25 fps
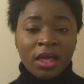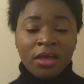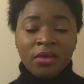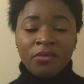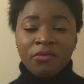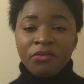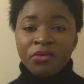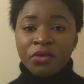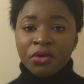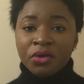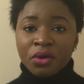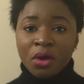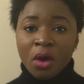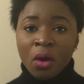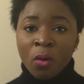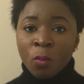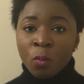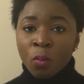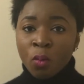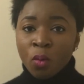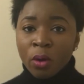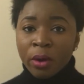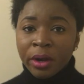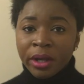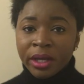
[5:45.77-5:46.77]
If you're
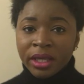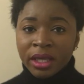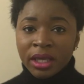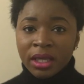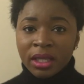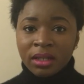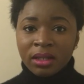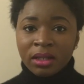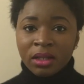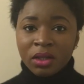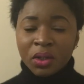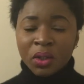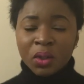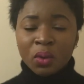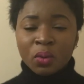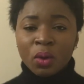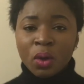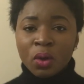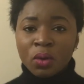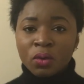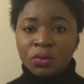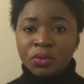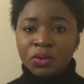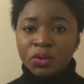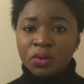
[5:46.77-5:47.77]
not working, you could
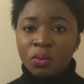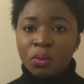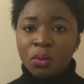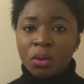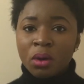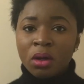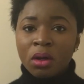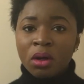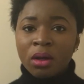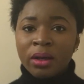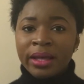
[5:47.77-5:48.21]
also work